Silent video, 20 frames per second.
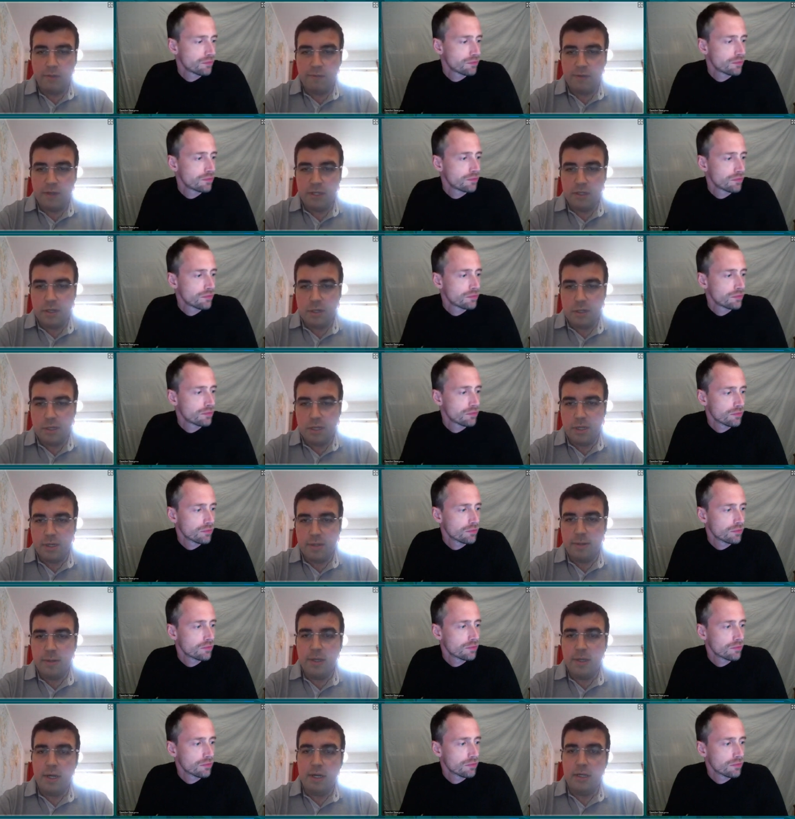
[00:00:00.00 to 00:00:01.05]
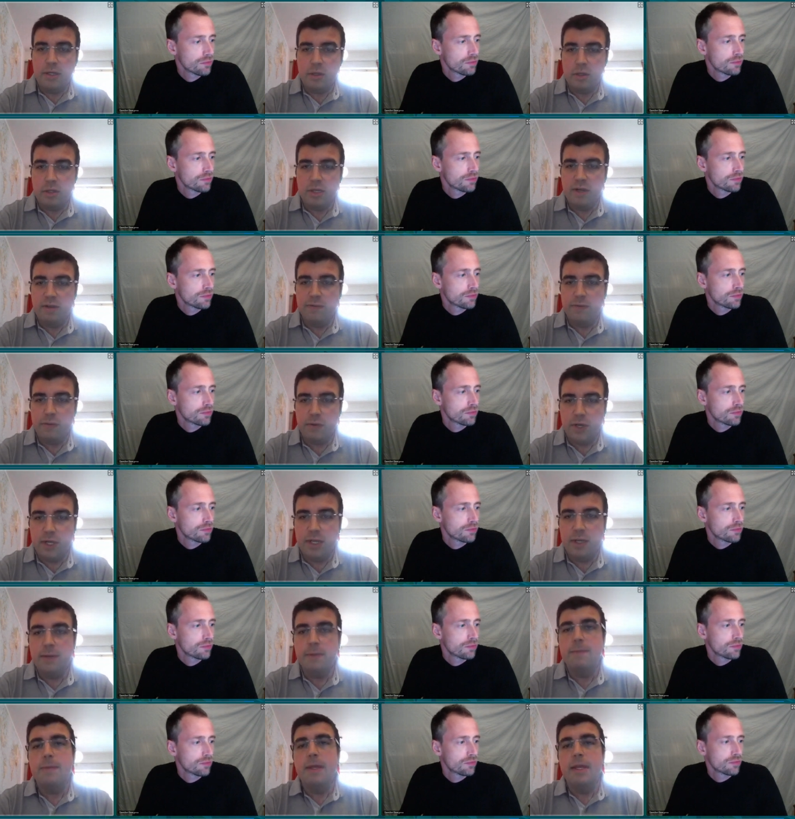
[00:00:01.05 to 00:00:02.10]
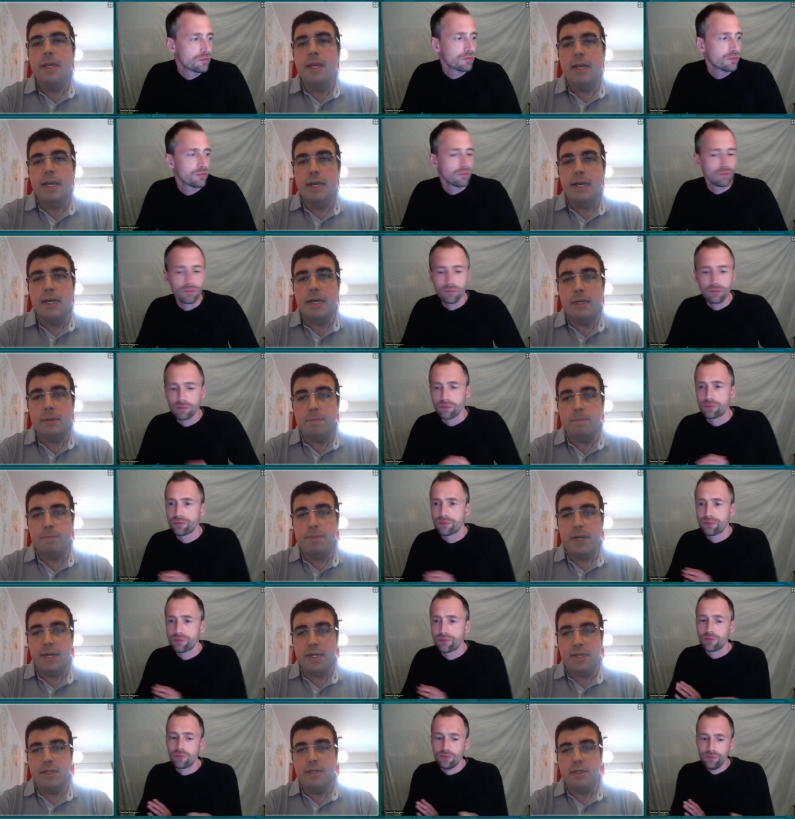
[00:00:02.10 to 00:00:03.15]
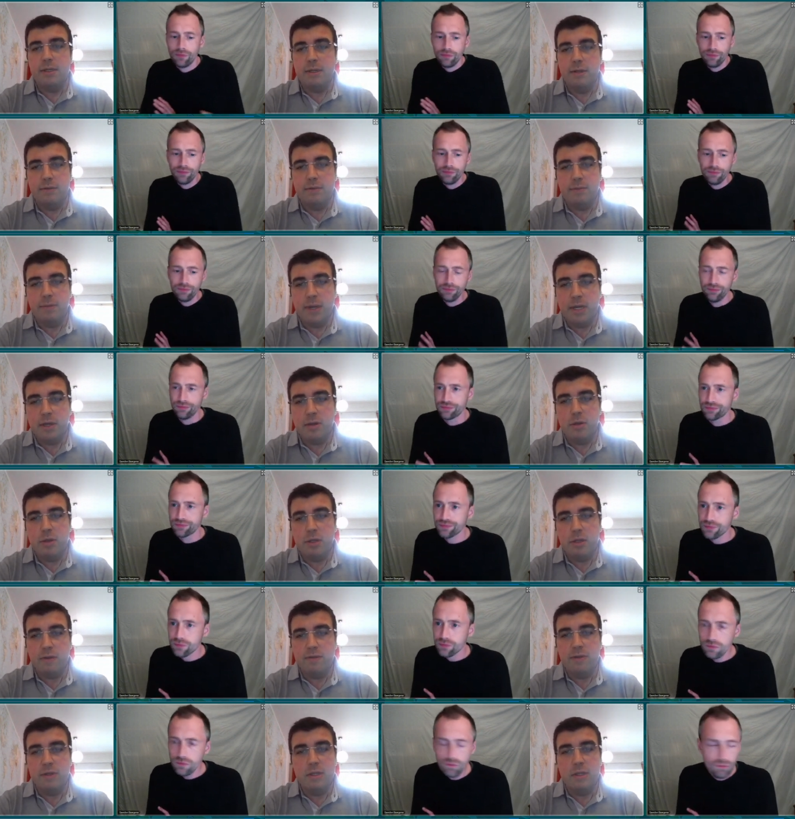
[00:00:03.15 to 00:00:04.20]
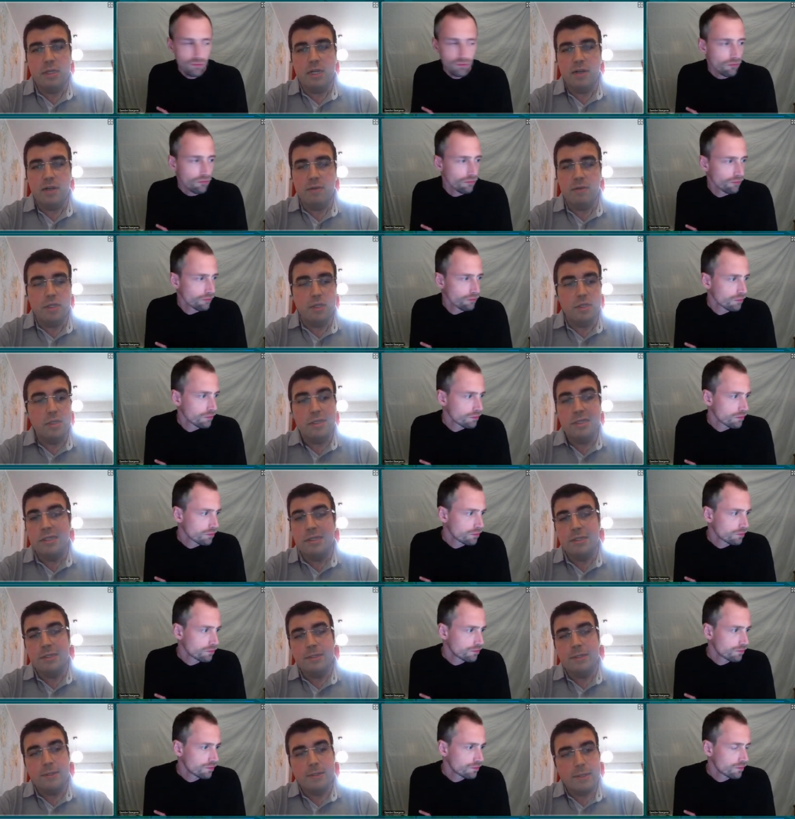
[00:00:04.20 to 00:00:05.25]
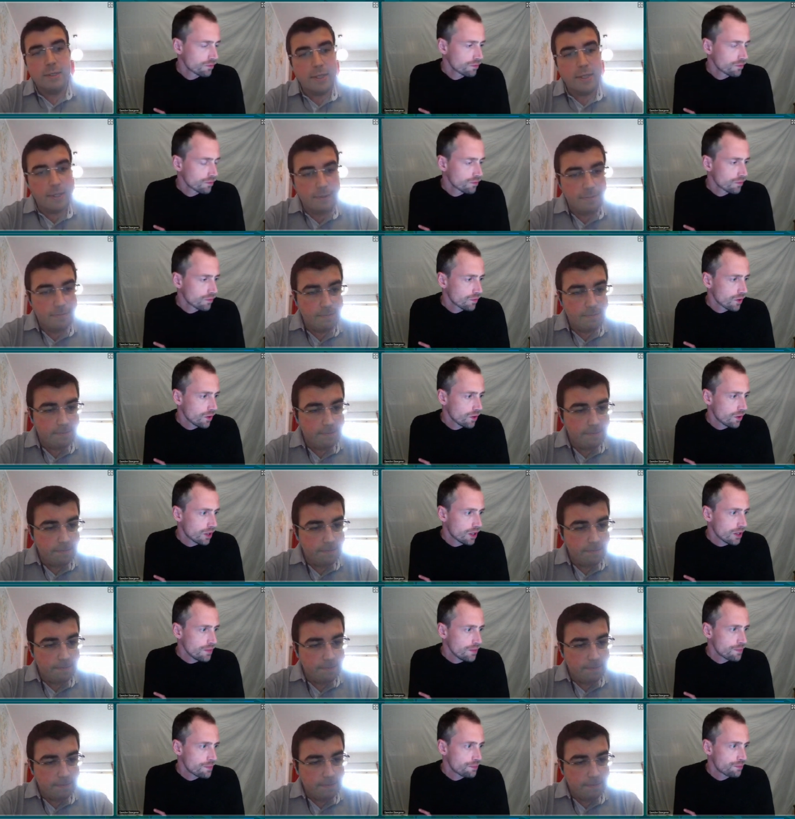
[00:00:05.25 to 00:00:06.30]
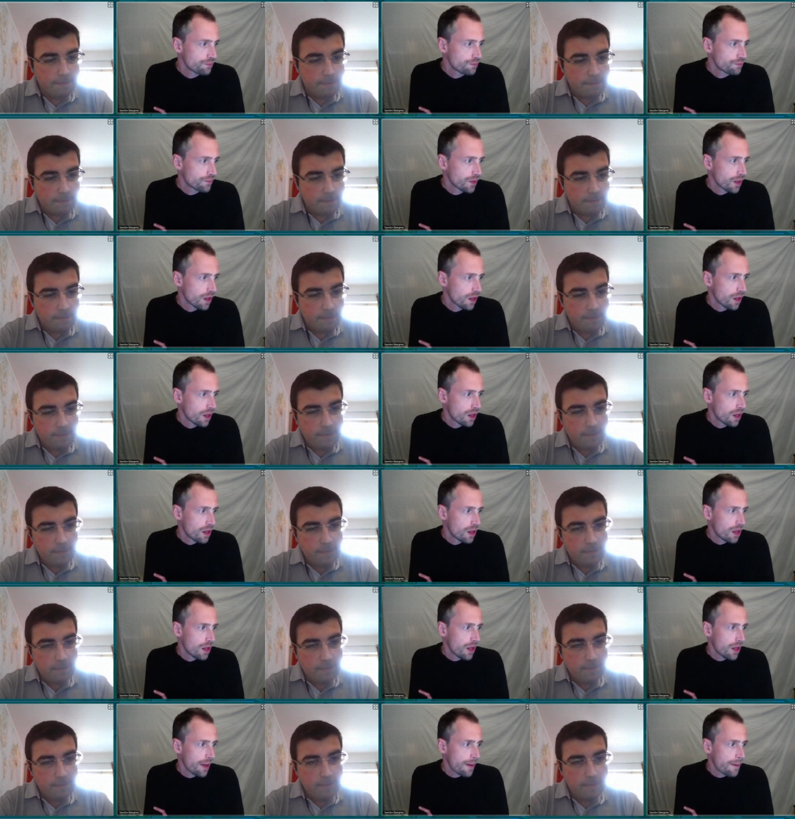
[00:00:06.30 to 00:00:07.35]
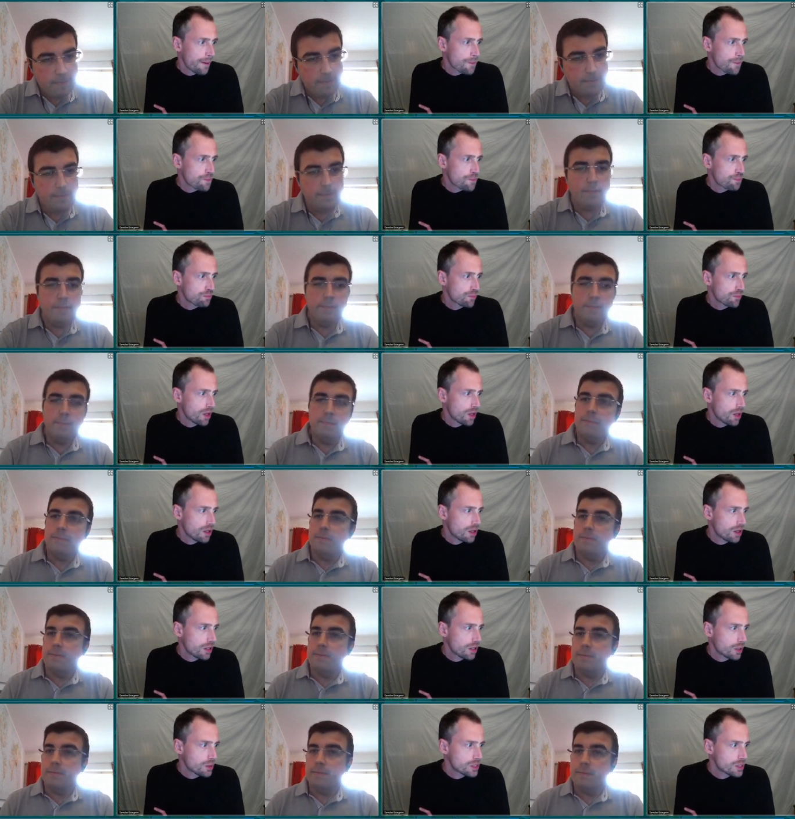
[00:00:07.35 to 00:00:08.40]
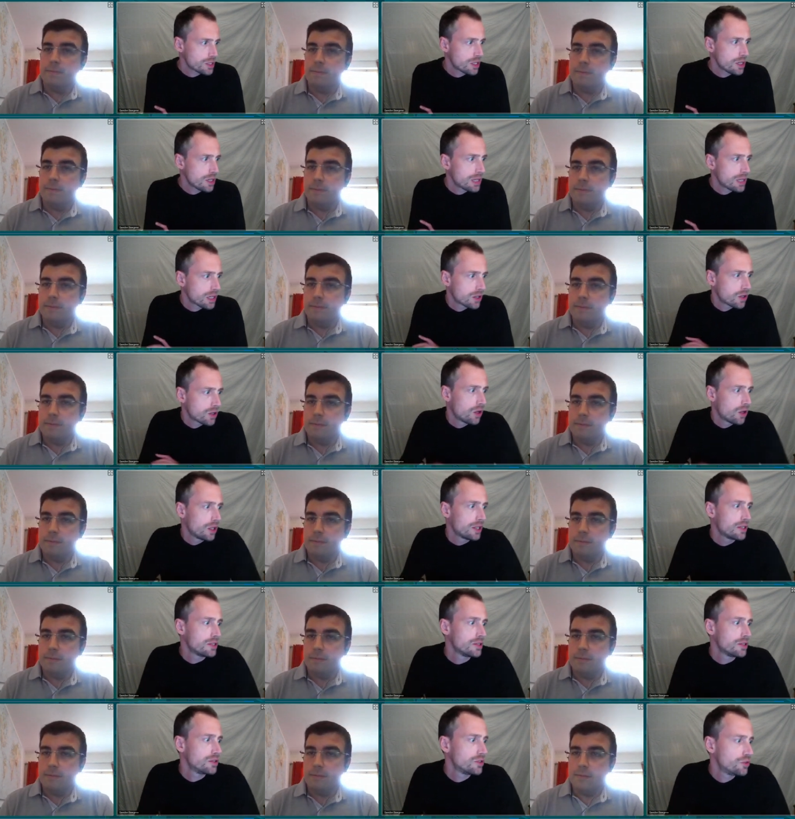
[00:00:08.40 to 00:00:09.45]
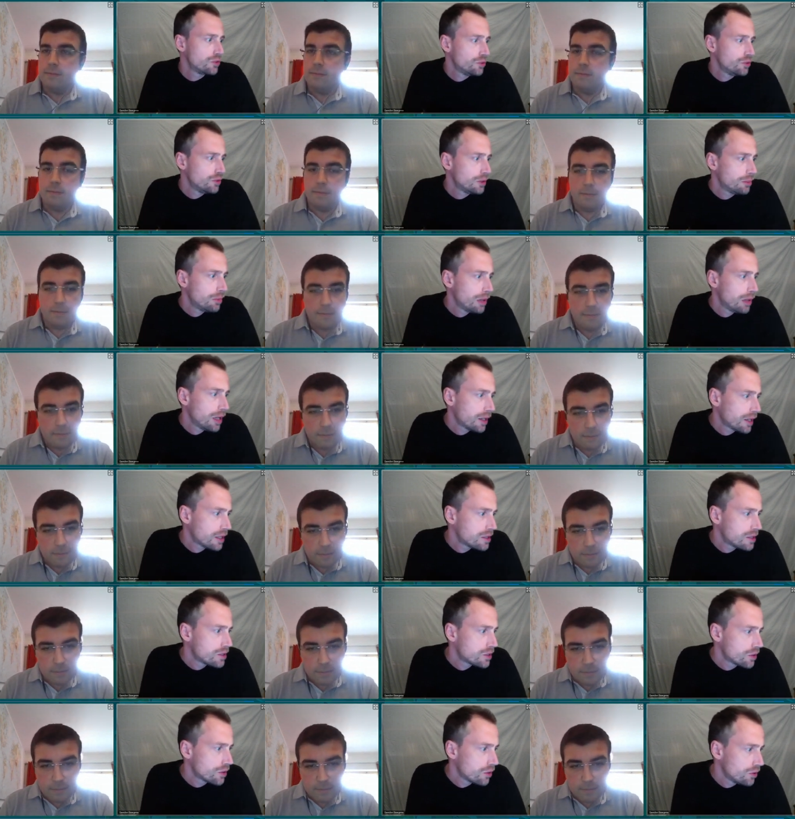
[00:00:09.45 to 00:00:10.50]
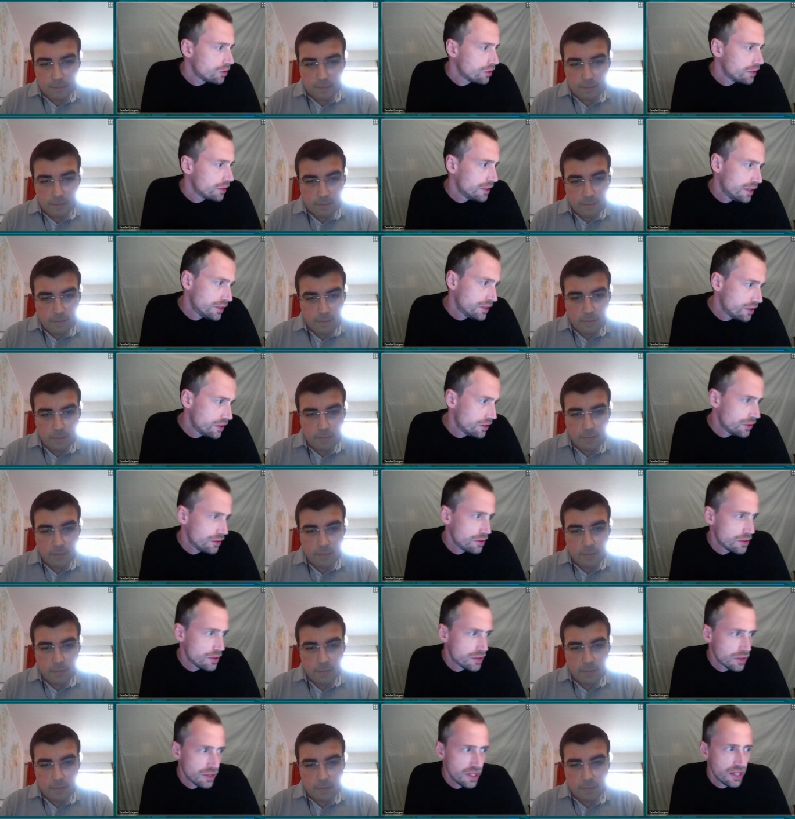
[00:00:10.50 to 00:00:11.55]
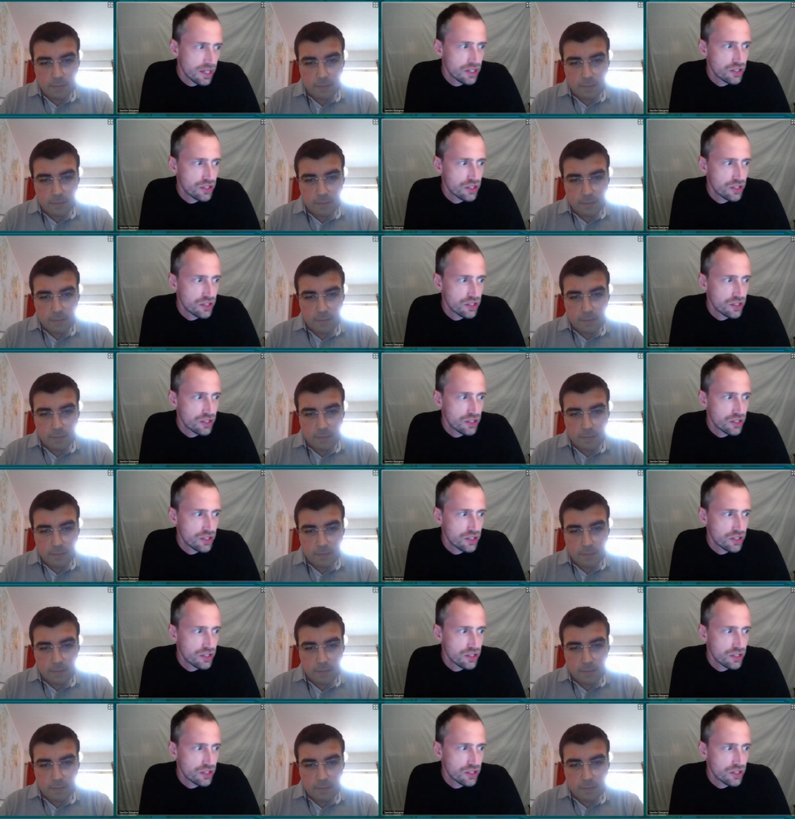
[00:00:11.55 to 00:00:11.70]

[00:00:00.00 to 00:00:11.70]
Speaker 1: all the features here are using the free uh, part of Microsoft services.
Speaker 2: Okay. Um, another question here by Colin. Do the plugins all need to use an